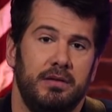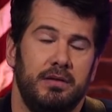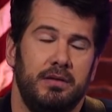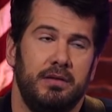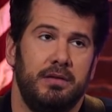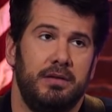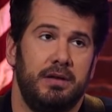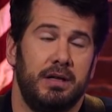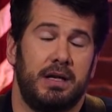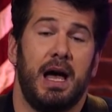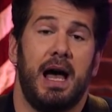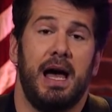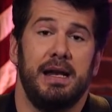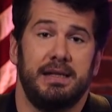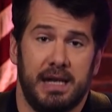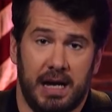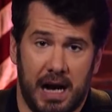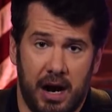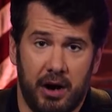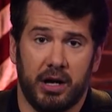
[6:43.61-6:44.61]
the
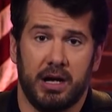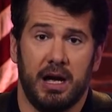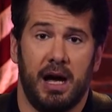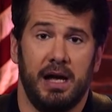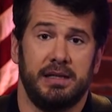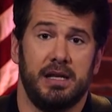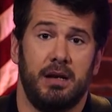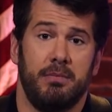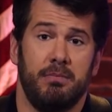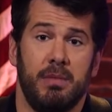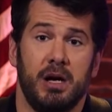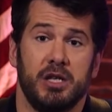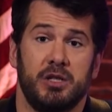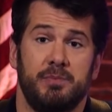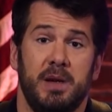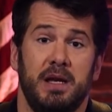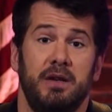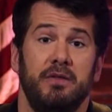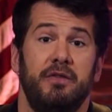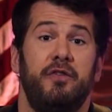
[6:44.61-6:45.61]
content, our content,
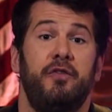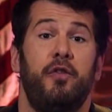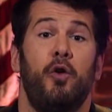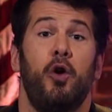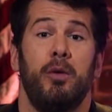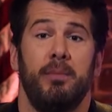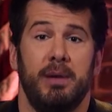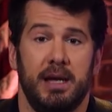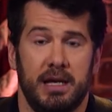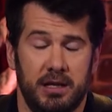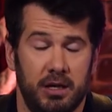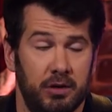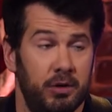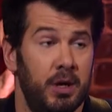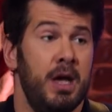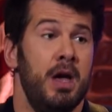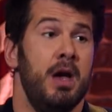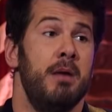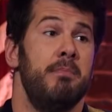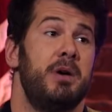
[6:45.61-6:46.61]
must be informing you,
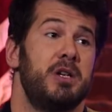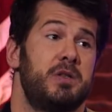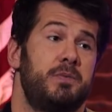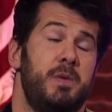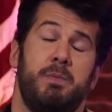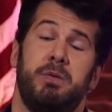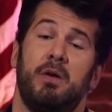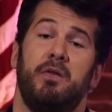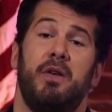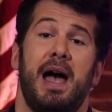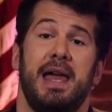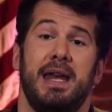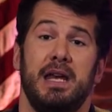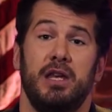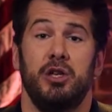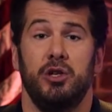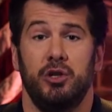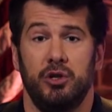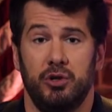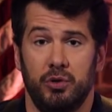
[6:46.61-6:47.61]
must be
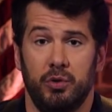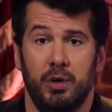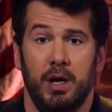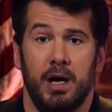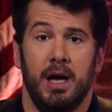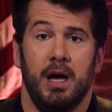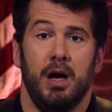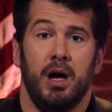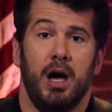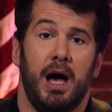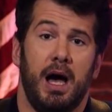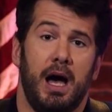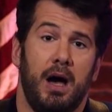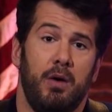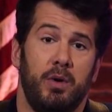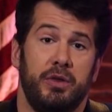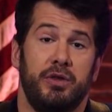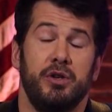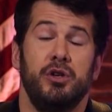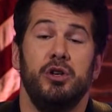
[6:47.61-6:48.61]
providing you
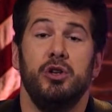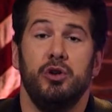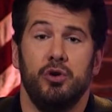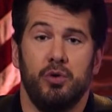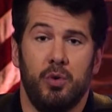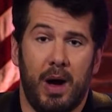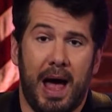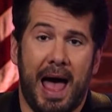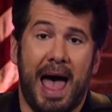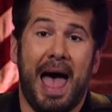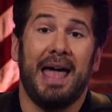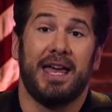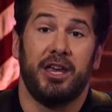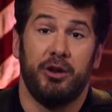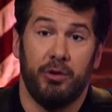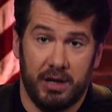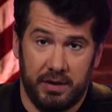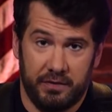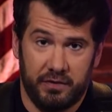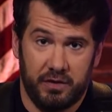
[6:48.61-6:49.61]
with new,
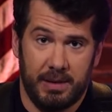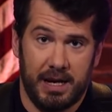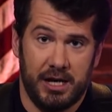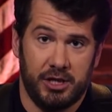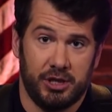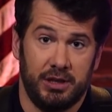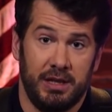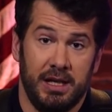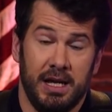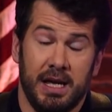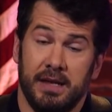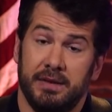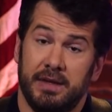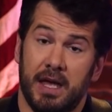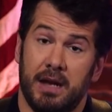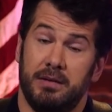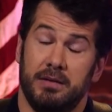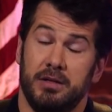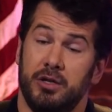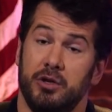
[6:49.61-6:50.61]
accurate information
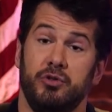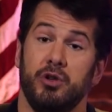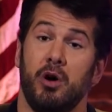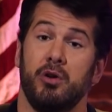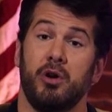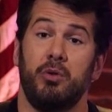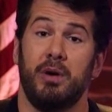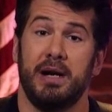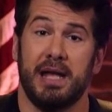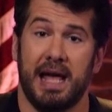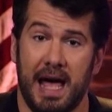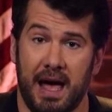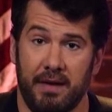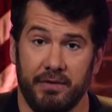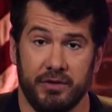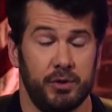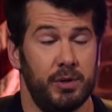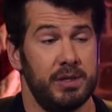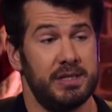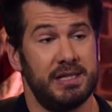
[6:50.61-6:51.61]
that you don't already
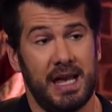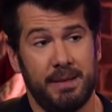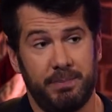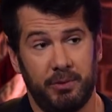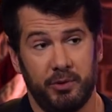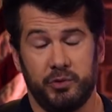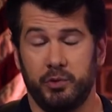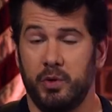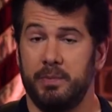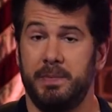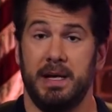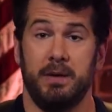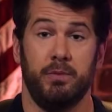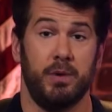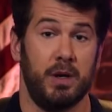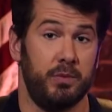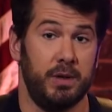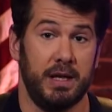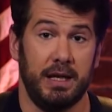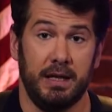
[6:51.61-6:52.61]
have. So examples would be
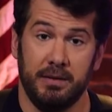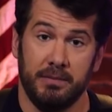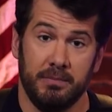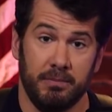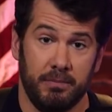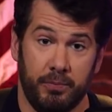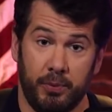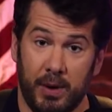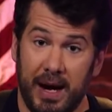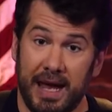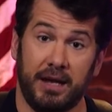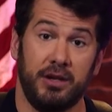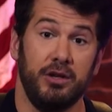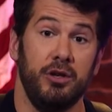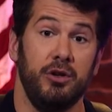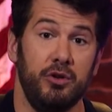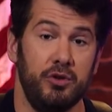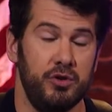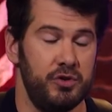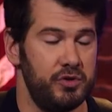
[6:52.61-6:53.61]
when we break
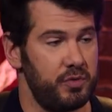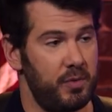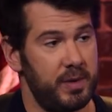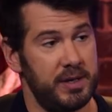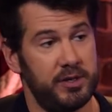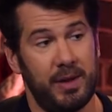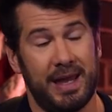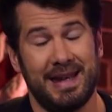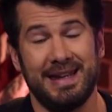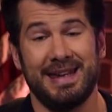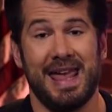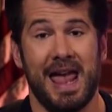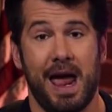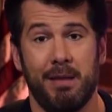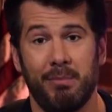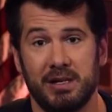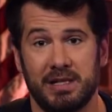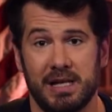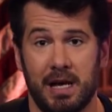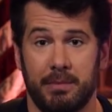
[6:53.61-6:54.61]
news, when we do hidden
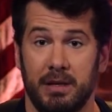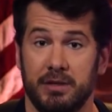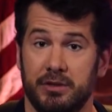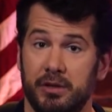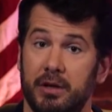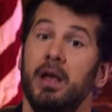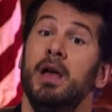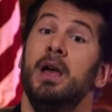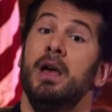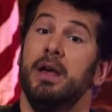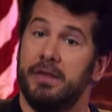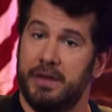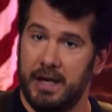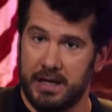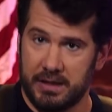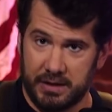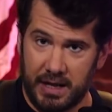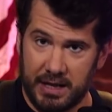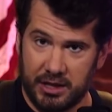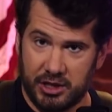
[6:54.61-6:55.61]
camera segments, or
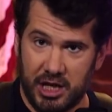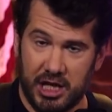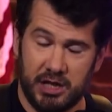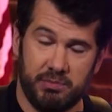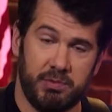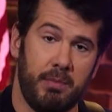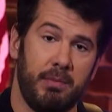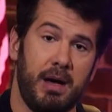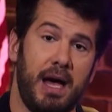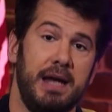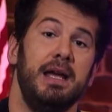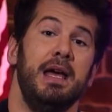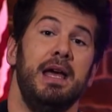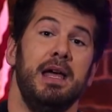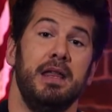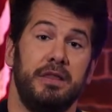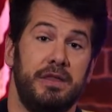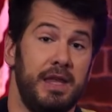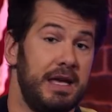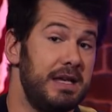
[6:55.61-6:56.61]
things like Change My Mind,
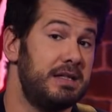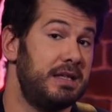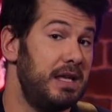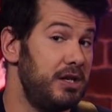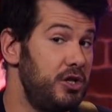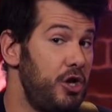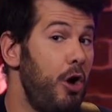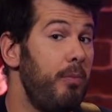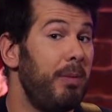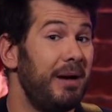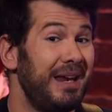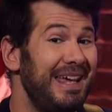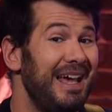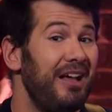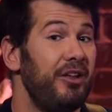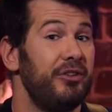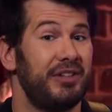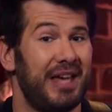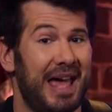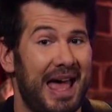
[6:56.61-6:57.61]
things that nobody
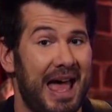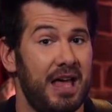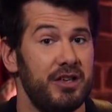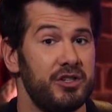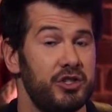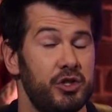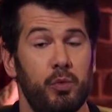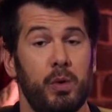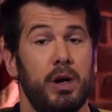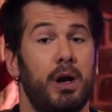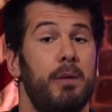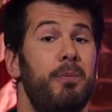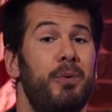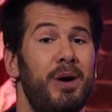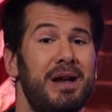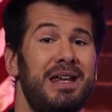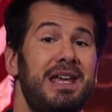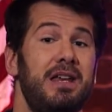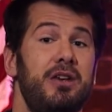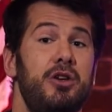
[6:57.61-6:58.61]
else has, so we are
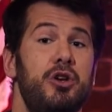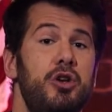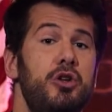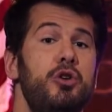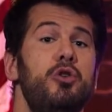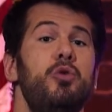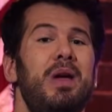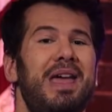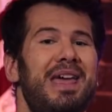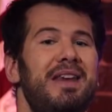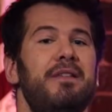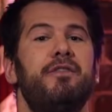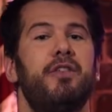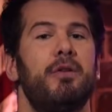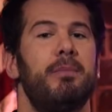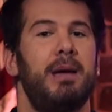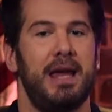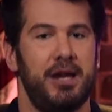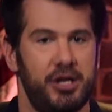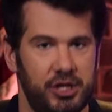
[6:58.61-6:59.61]
bringing new
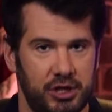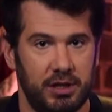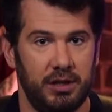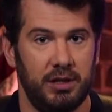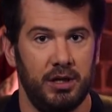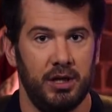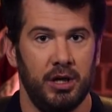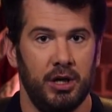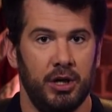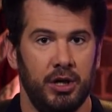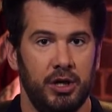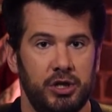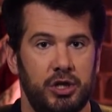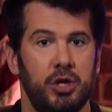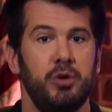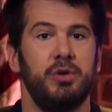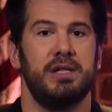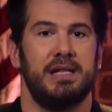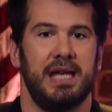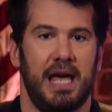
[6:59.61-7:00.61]
information
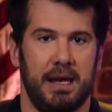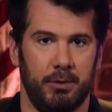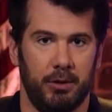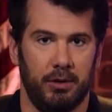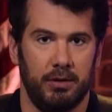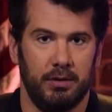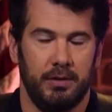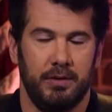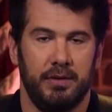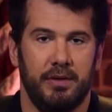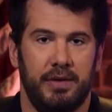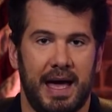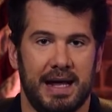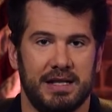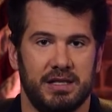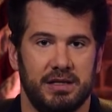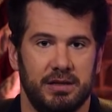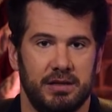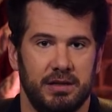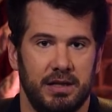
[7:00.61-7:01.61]
to the table.
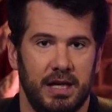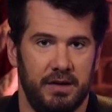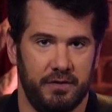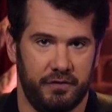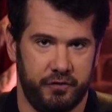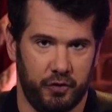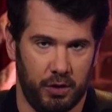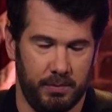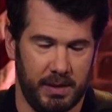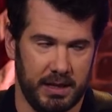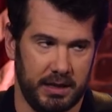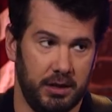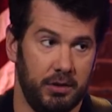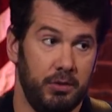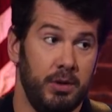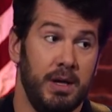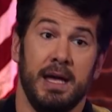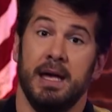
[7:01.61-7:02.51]
That's informing you.